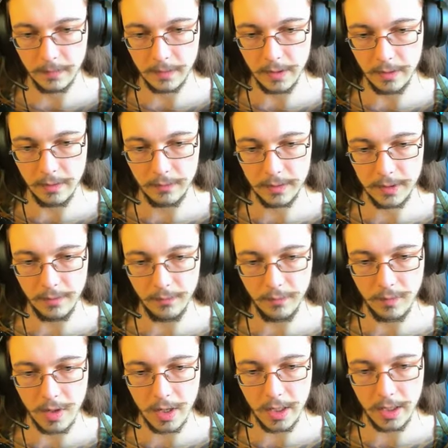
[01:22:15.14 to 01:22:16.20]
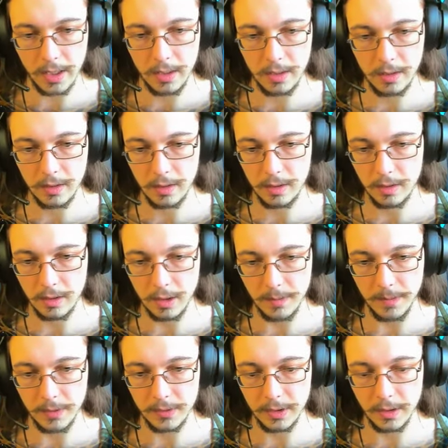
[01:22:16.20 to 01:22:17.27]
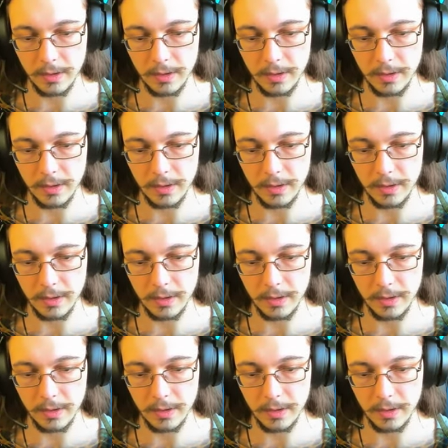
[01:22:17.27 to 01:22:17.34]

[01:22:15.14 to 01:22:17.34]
I don't see why a person